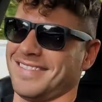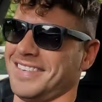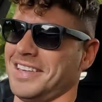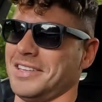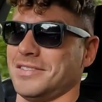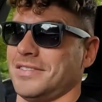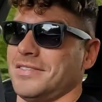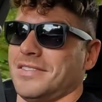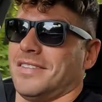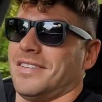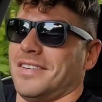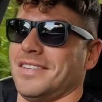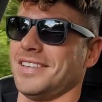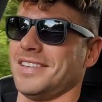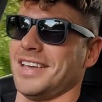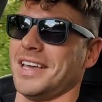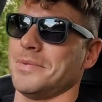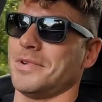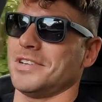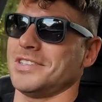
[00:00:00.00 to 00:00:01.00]
it's the
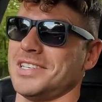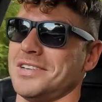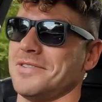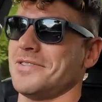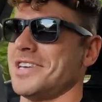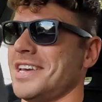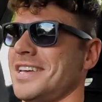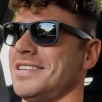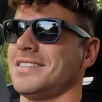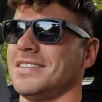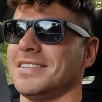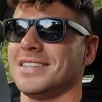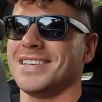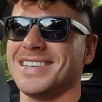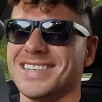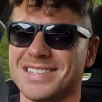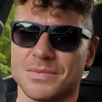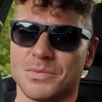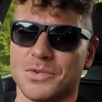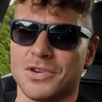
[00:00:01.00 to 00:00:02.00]
AYC or the ACD
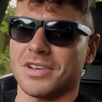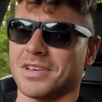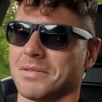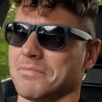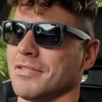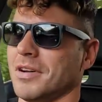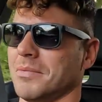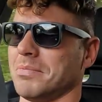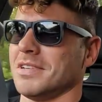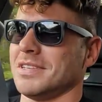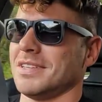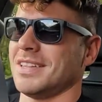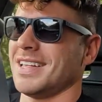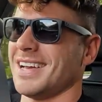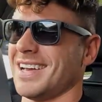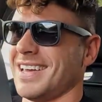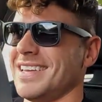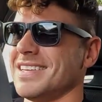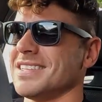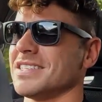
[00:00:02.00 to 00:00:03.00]
isn't working properly, and
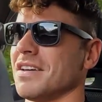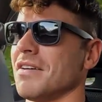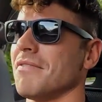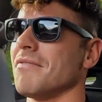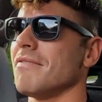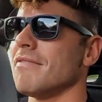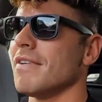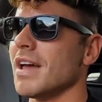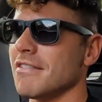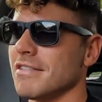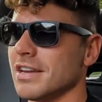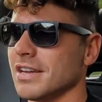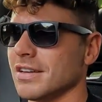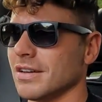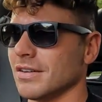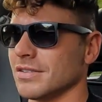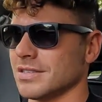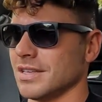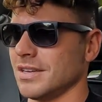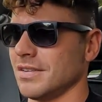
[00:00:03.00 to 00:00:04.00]
that is a very
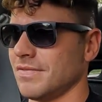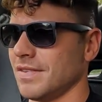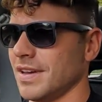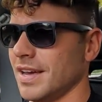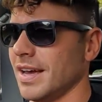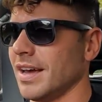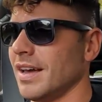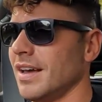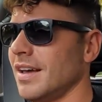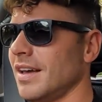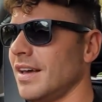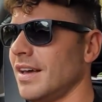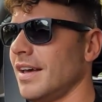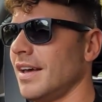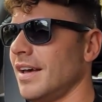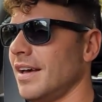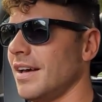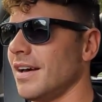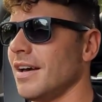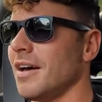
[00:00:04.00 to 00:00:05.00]
costly affair.
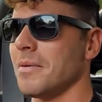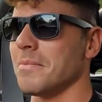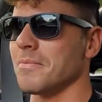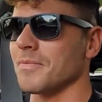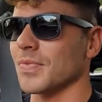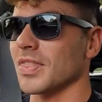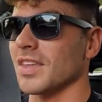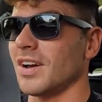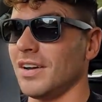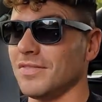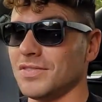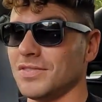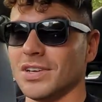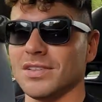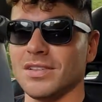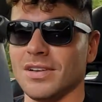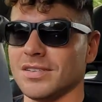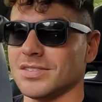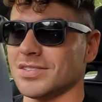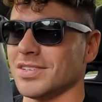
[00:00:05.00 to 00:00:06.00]
I've done
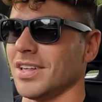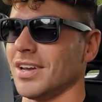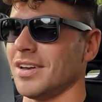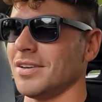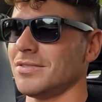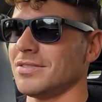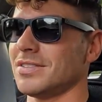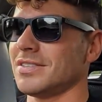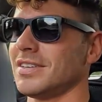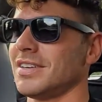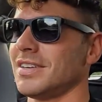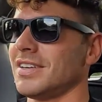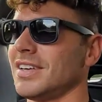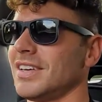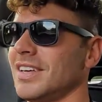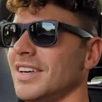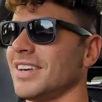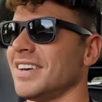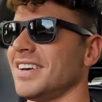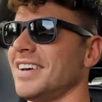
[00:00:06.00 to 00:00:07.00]
lots of those,
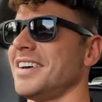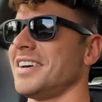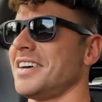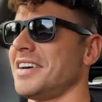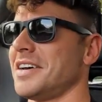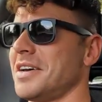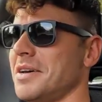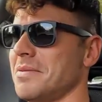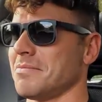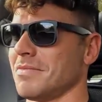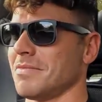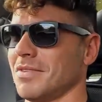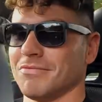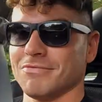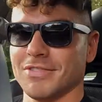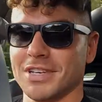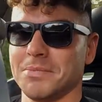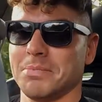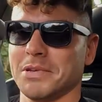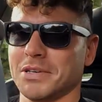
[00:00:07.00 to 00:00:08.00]

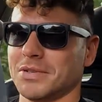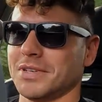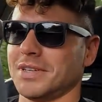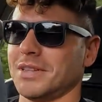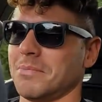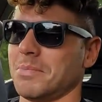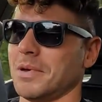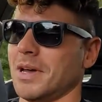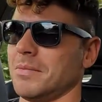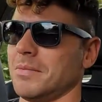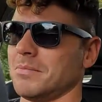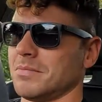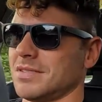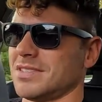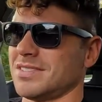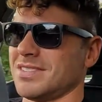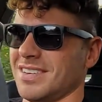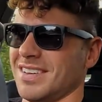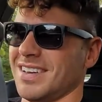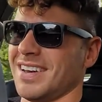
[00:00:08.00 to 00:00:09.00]
rebuilding the
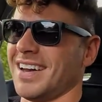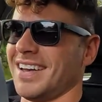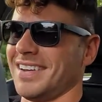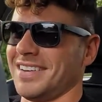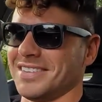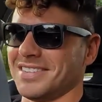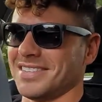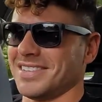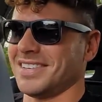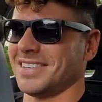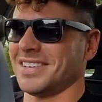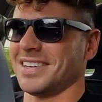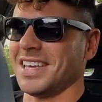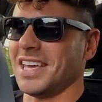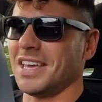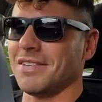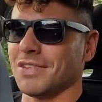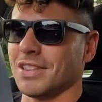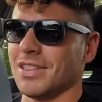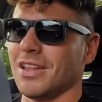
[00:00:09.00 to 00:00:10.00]
pumps, and
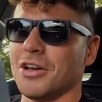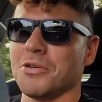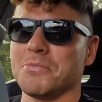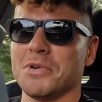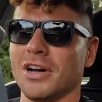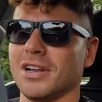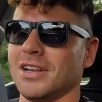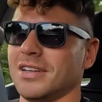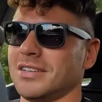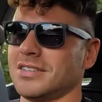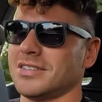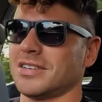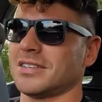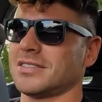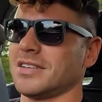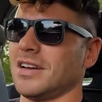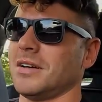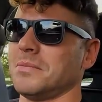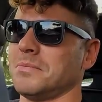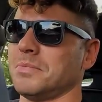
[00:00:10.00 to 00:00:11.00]
even low mileage
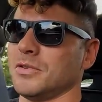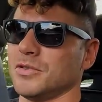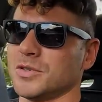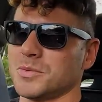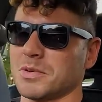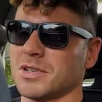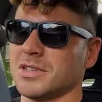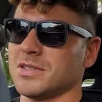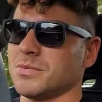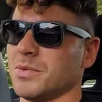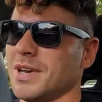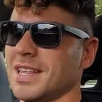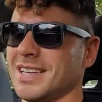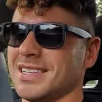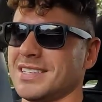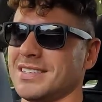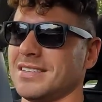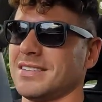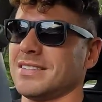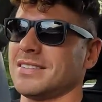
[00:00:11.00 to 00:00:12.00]
examples, because where they're
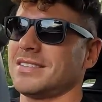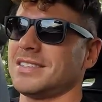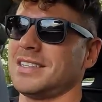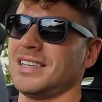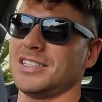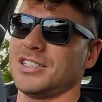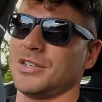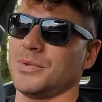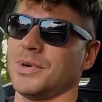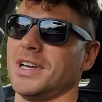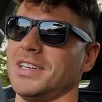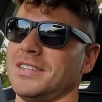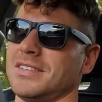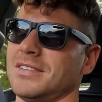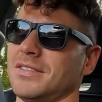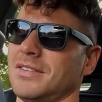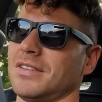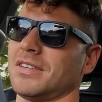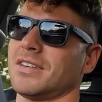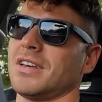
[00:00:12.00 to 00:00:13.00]

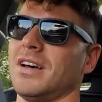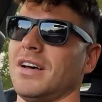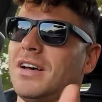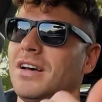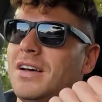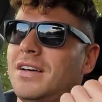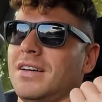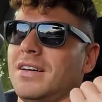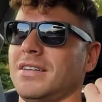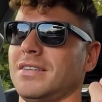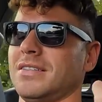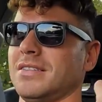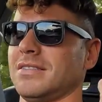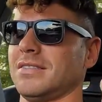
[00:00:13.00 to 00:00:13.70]
situated on the car,